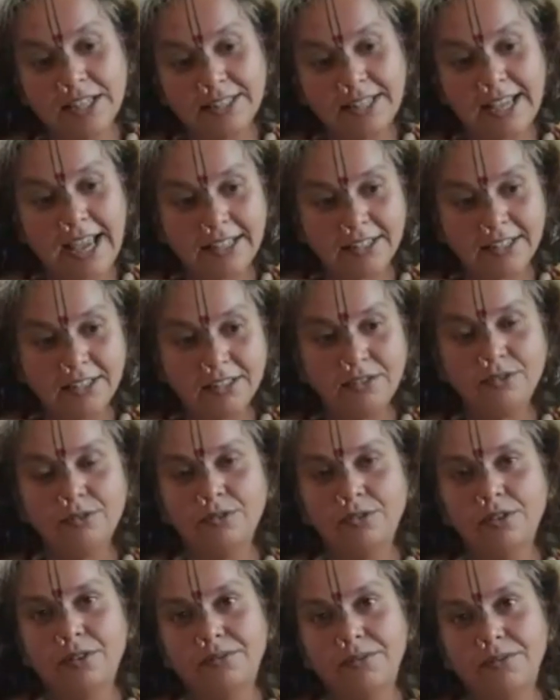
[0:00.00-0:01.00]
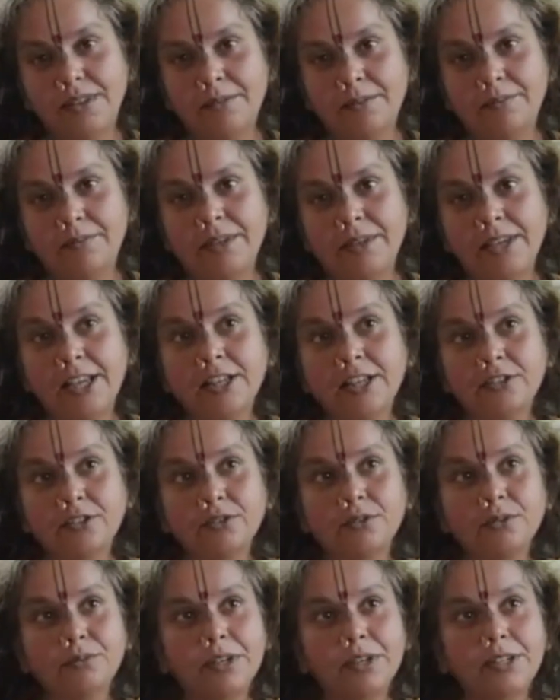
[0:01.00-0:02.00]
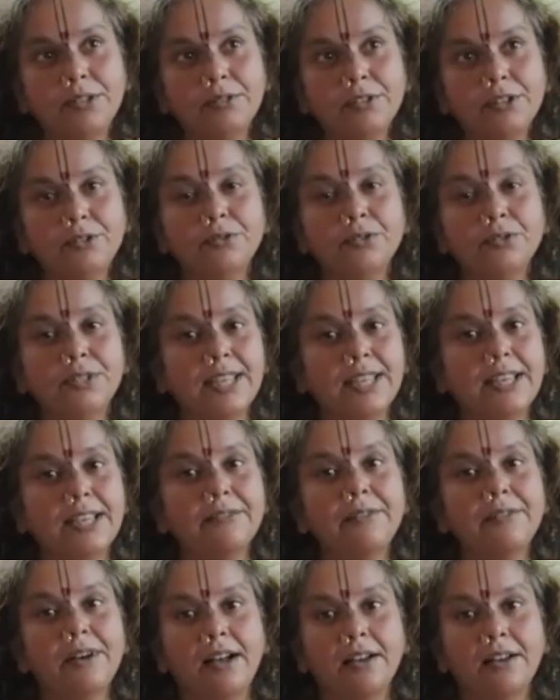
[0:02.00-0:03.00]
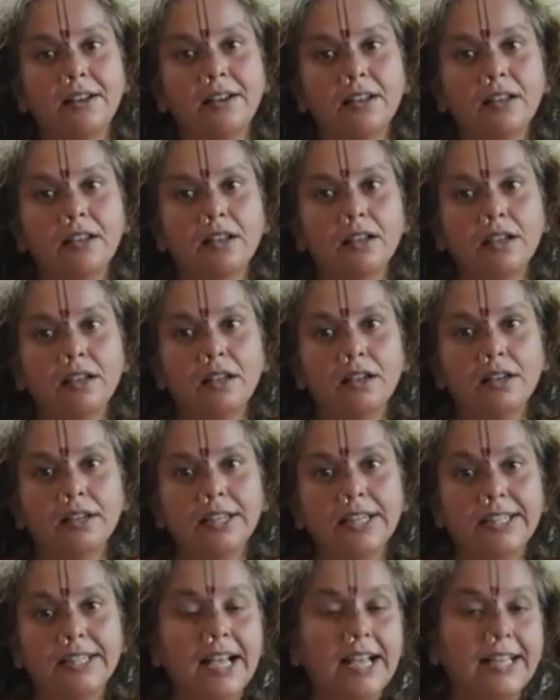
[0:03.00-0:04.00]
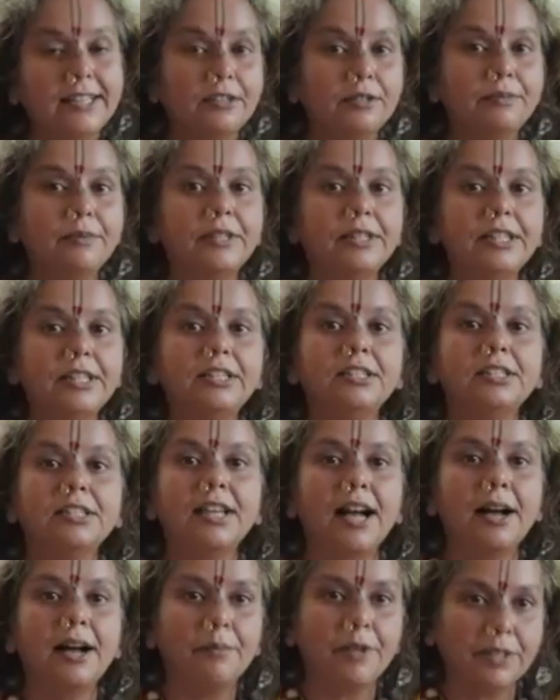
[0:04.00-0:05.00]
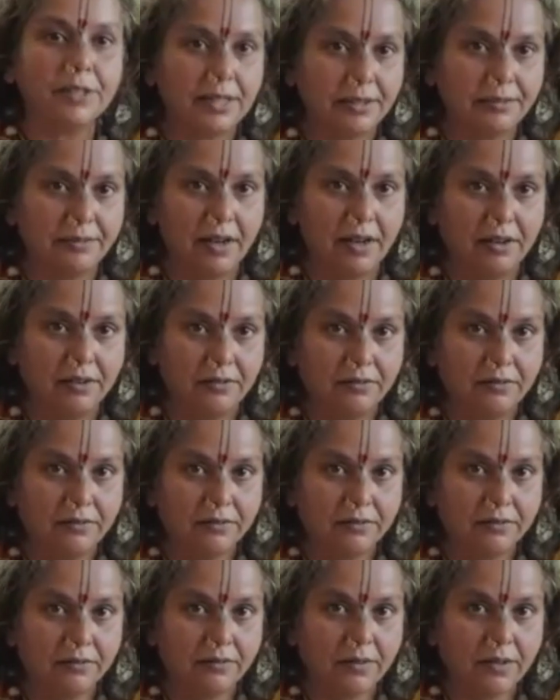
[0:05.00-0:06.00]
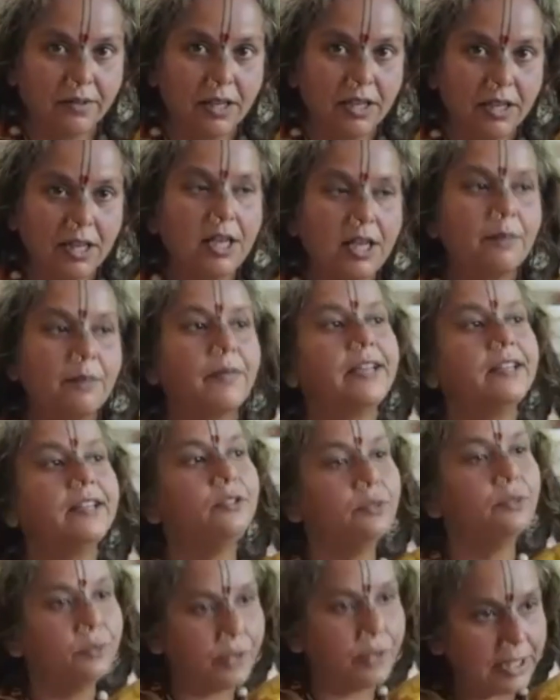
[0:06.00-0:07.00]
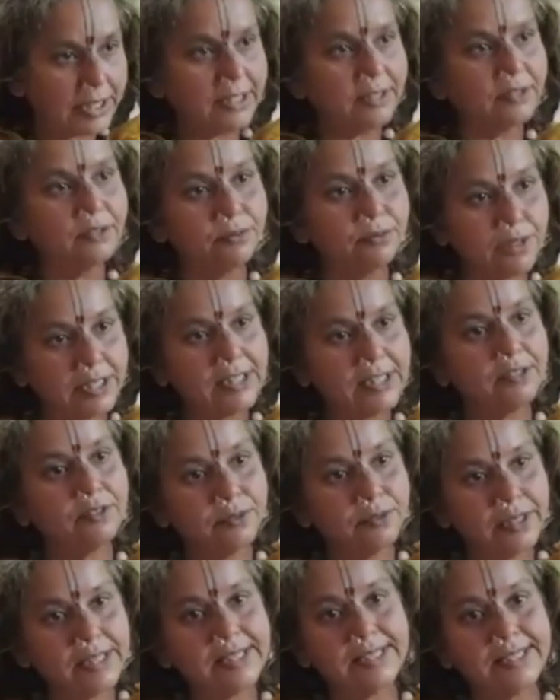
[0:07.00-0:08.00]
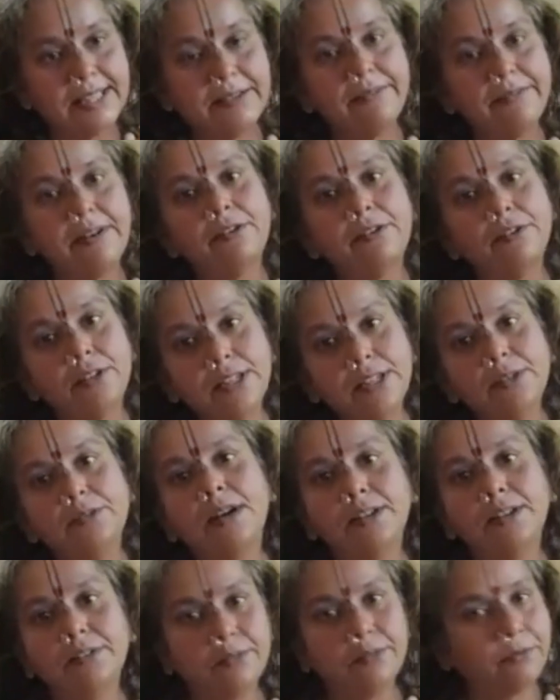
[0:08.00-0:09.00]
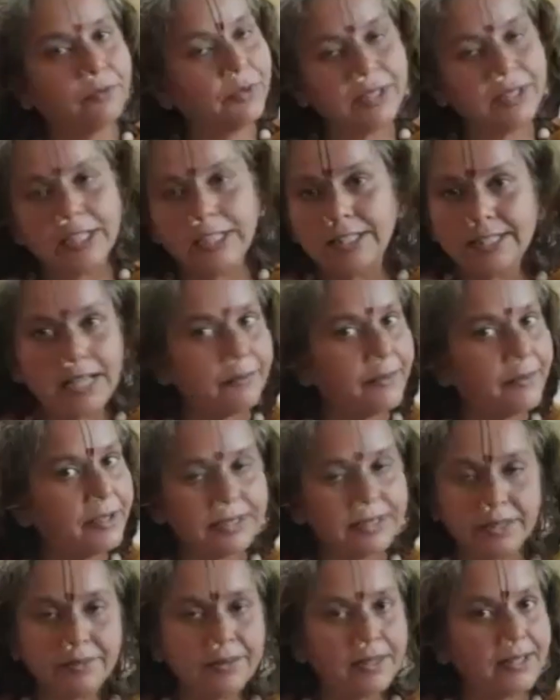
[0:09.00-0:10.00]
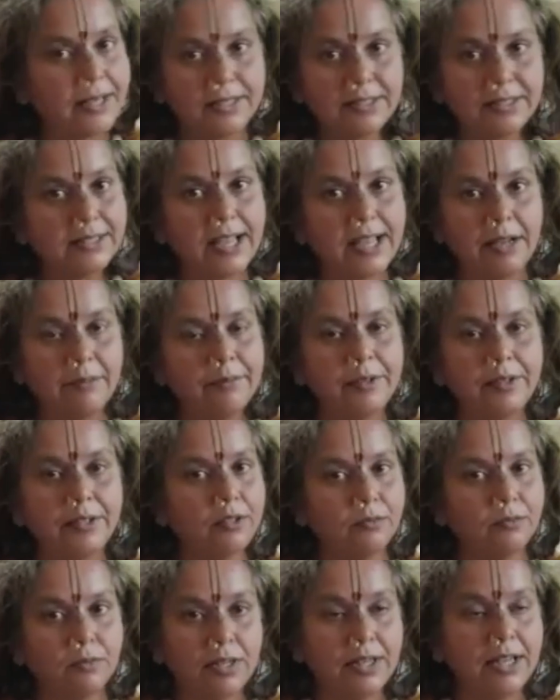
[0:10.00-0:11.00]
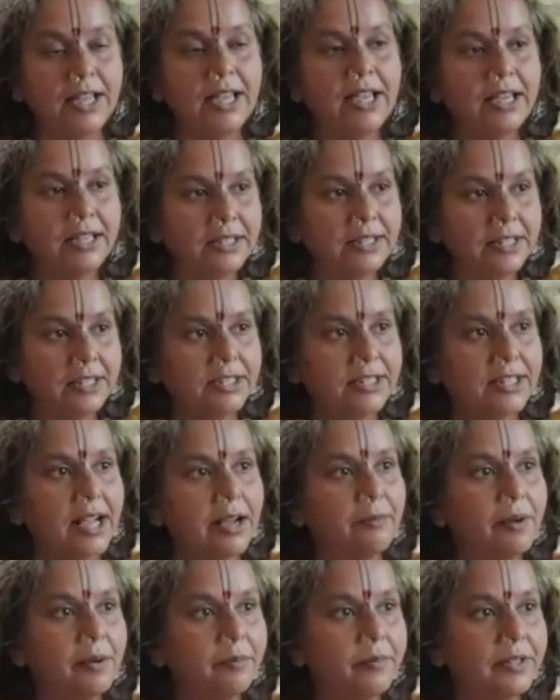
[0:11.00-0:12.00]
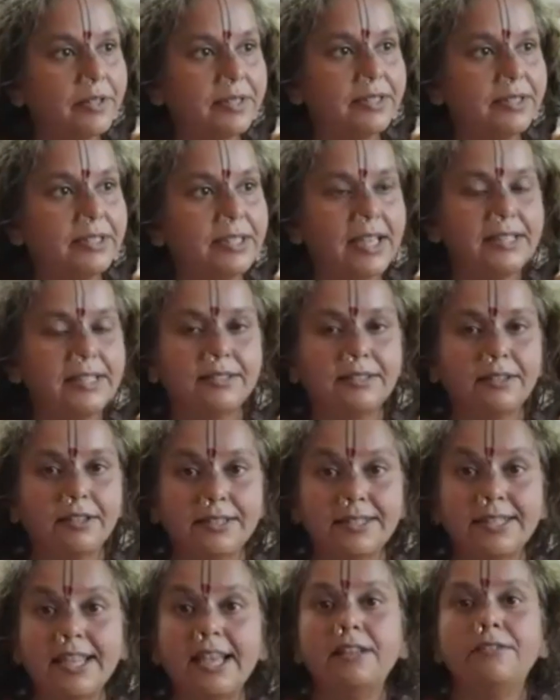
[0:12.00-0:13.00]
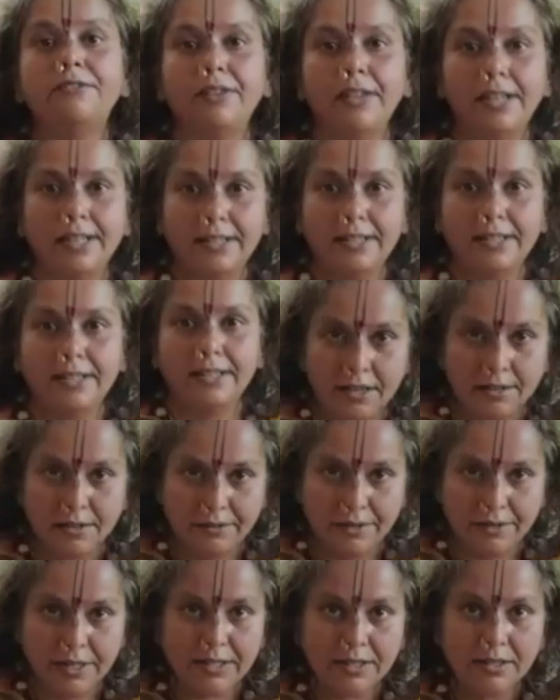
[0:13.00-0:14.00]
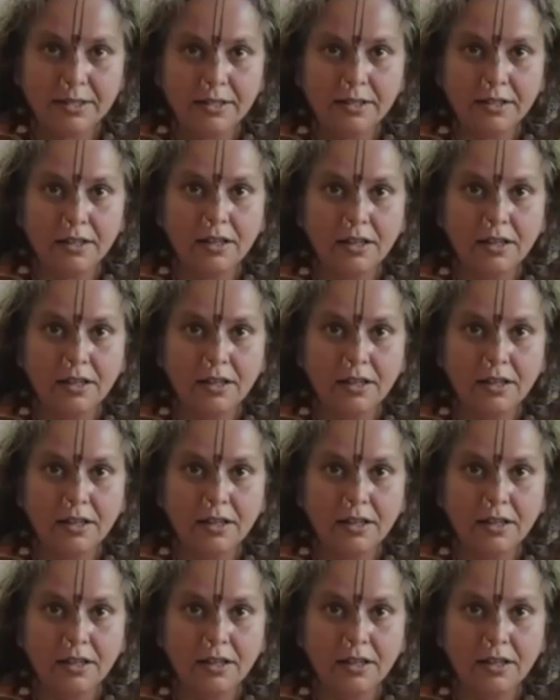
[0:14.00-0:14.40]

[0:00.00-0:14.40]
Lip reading: the attitude of them. So when we do seva, it has to be nishkama seva. By doing seva only one. Nishkama seva doesn't happen in one. Nishkama means selfless service.